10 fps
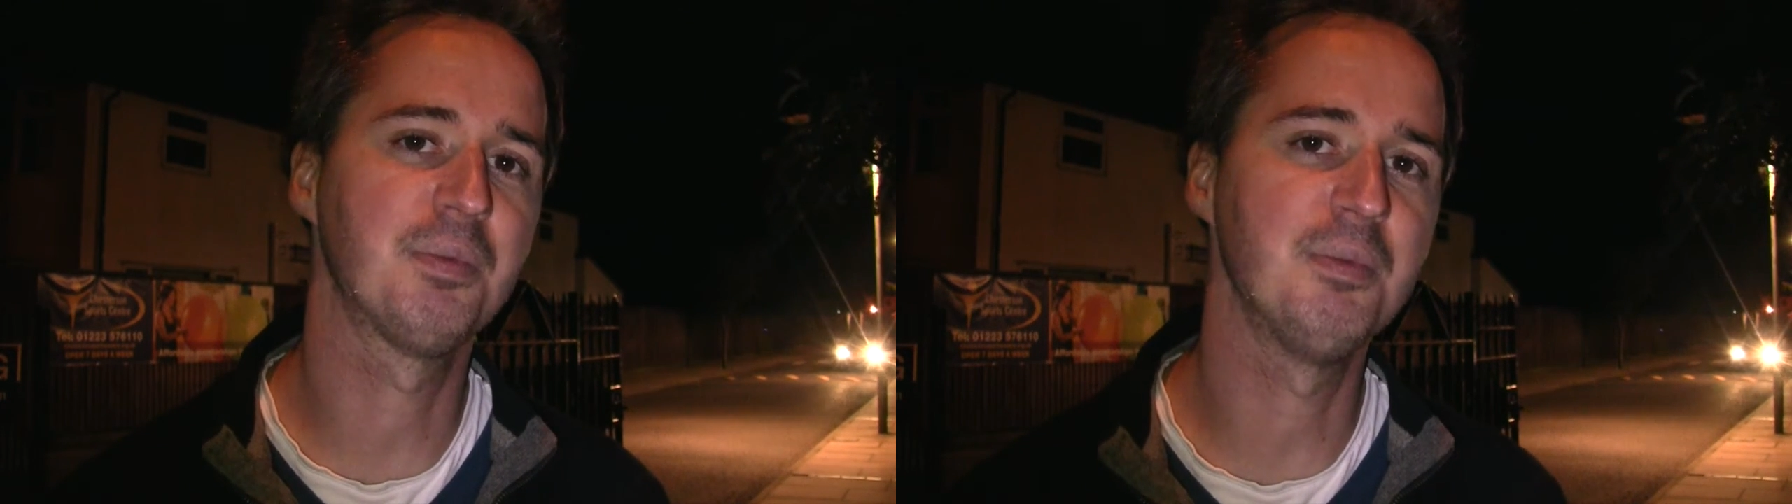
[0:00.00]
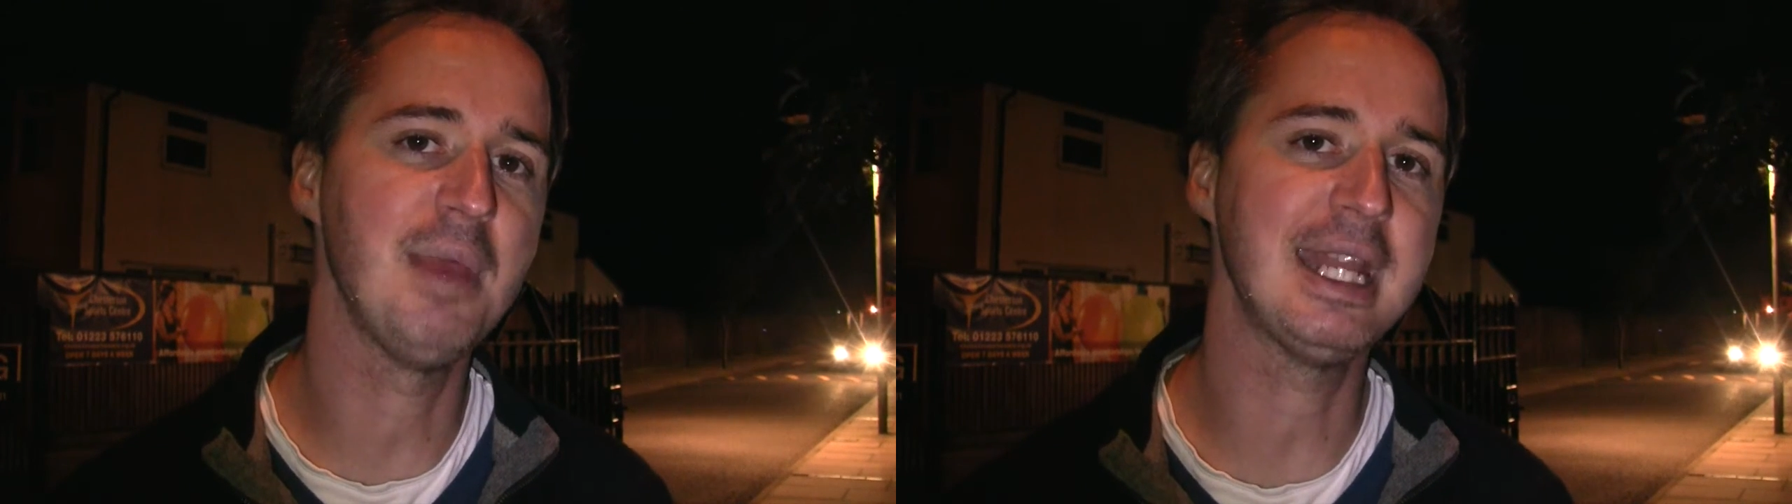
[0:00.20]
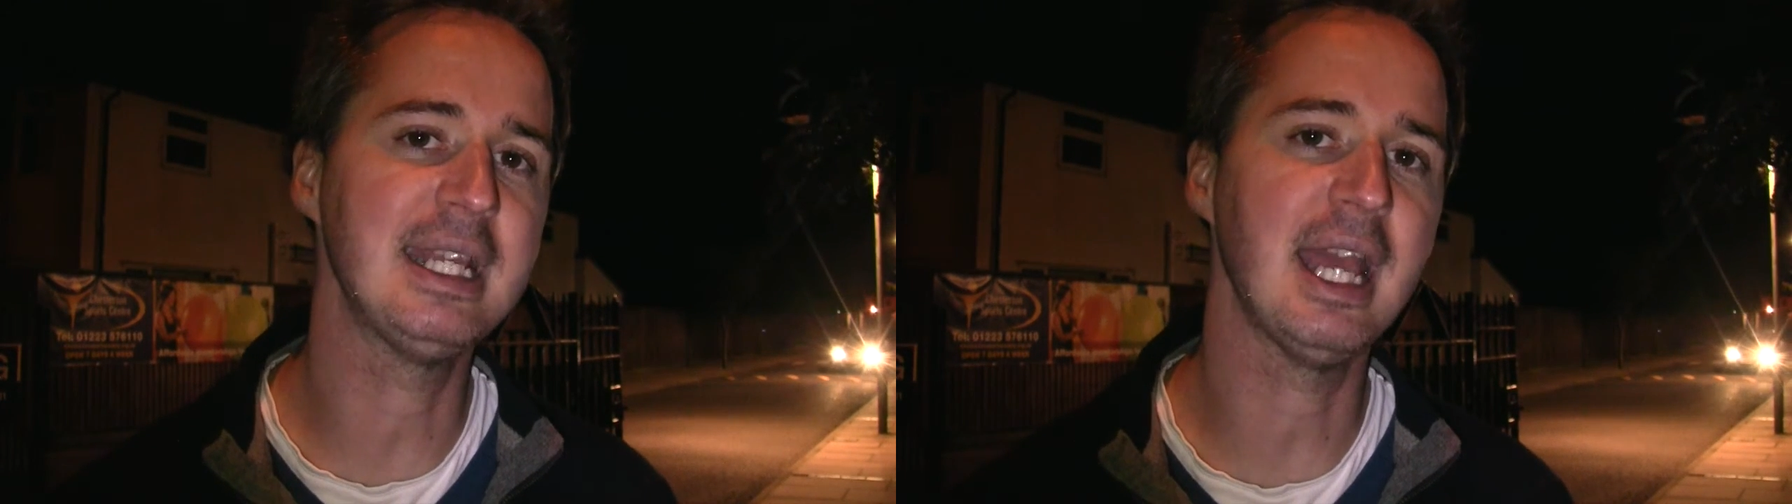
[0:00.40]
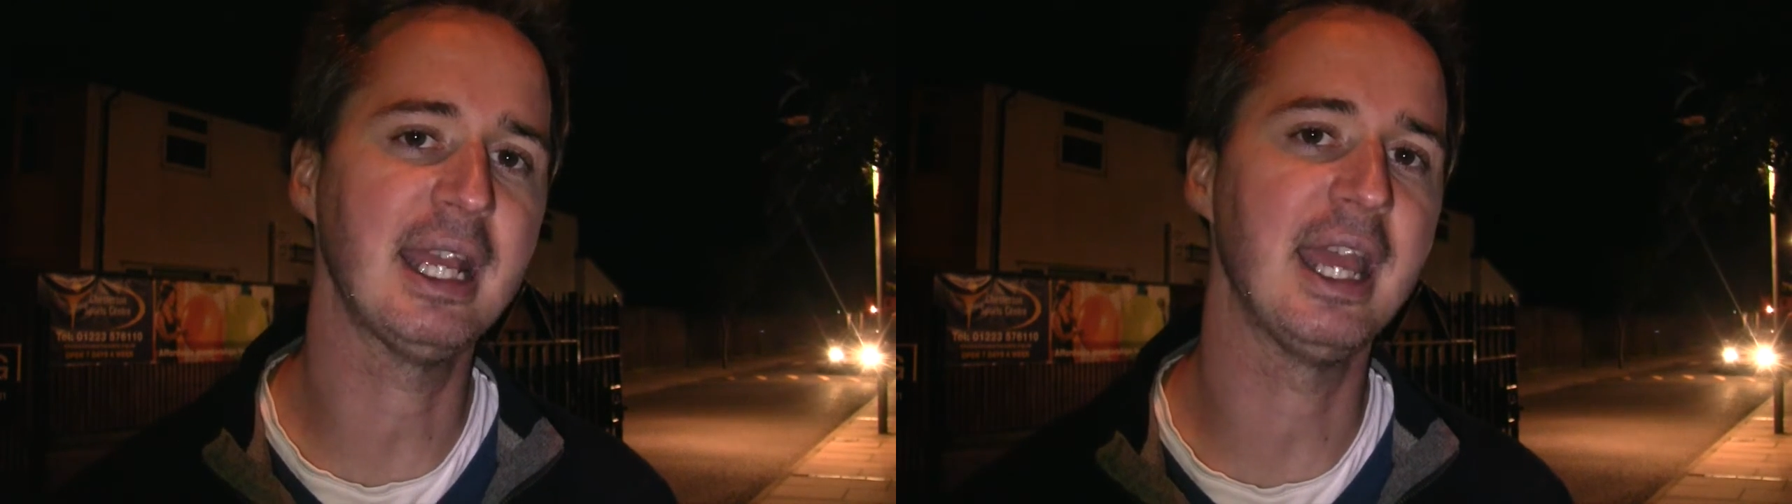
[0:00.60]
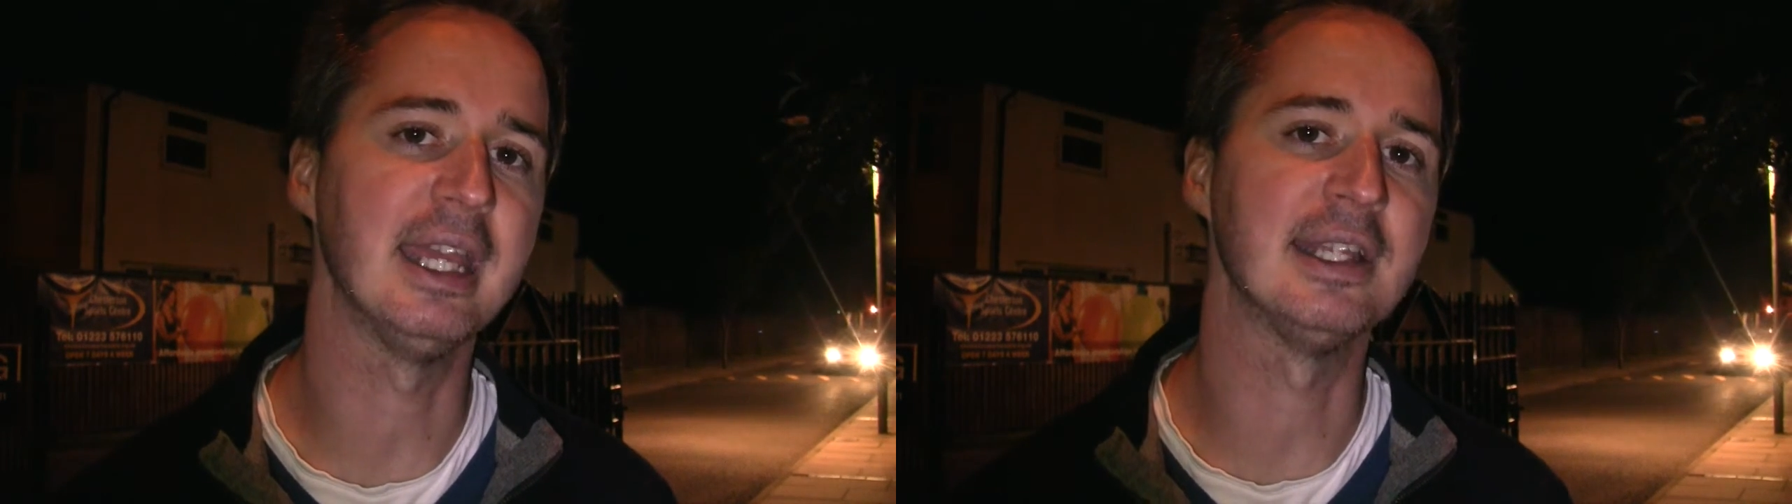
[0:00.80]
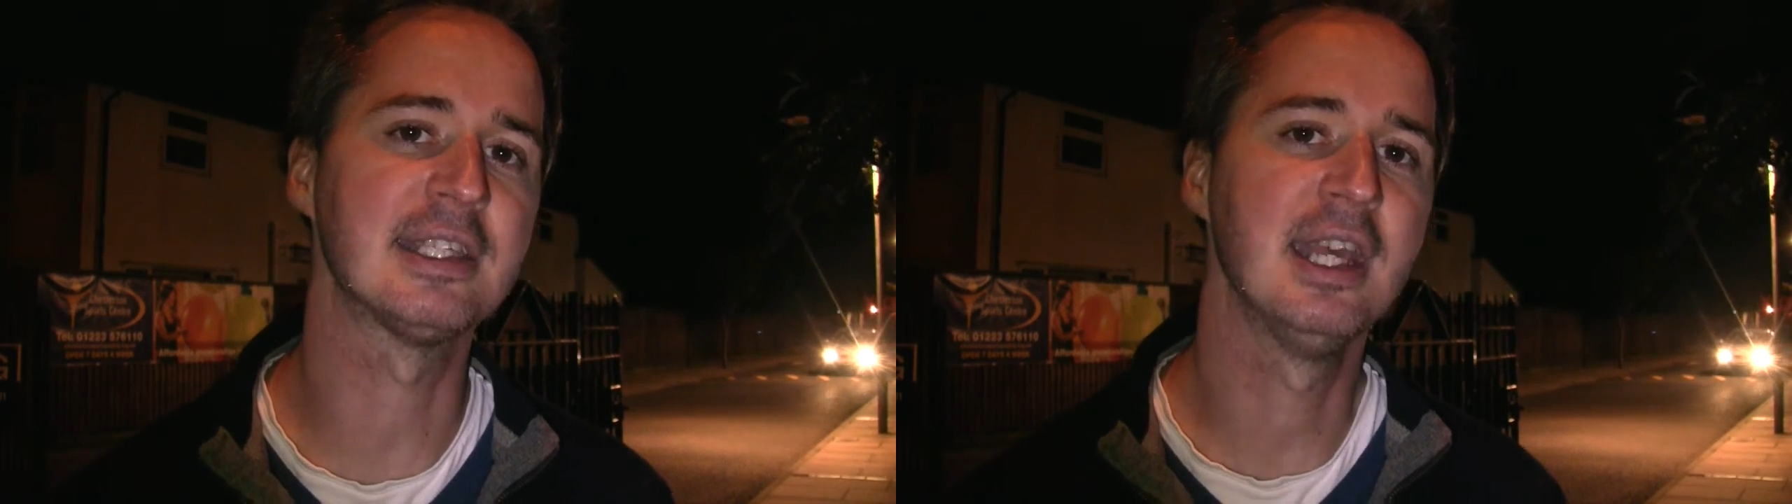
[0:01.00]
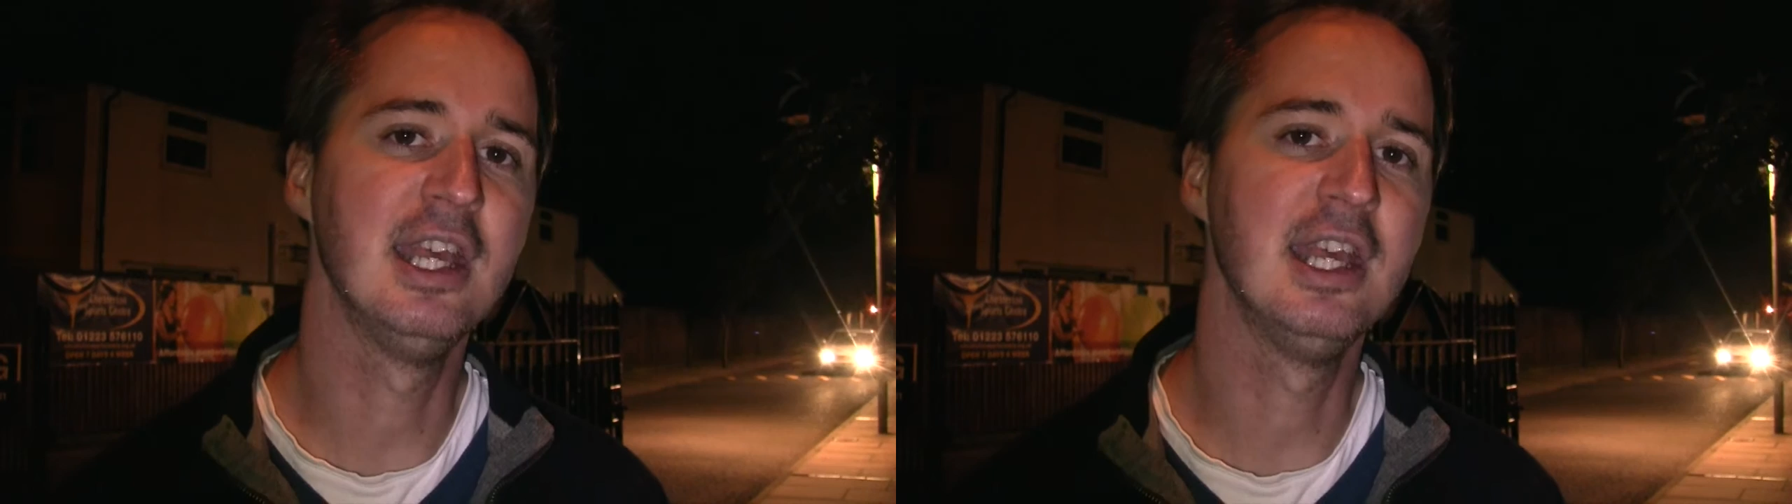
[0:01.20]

many decades.